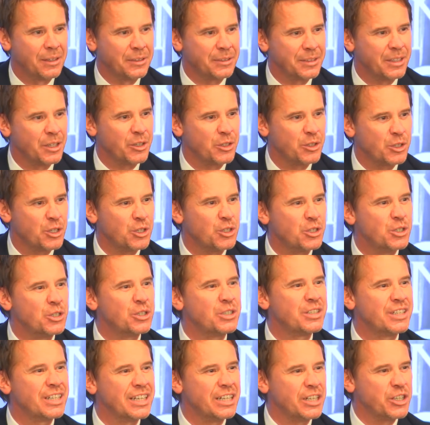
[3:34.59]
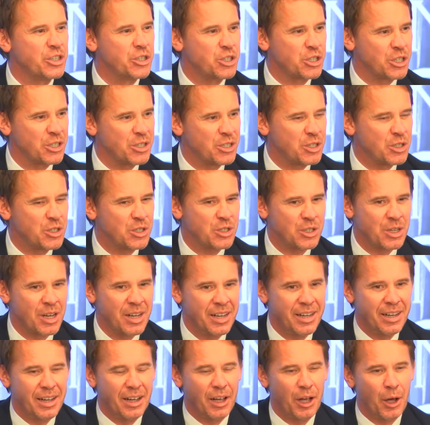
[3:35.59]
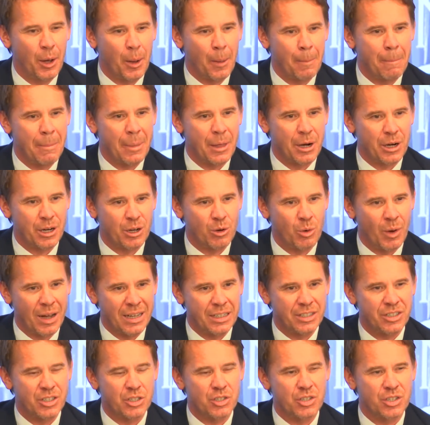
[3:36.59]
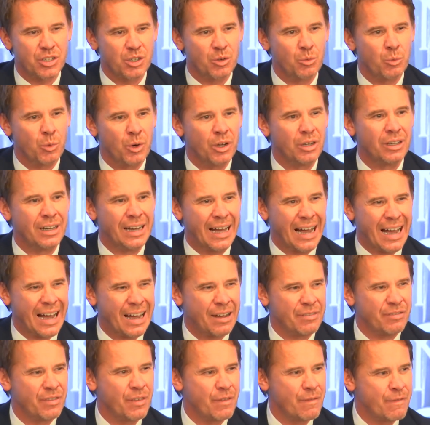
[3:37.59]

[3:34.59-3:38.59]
the due diligence requests will have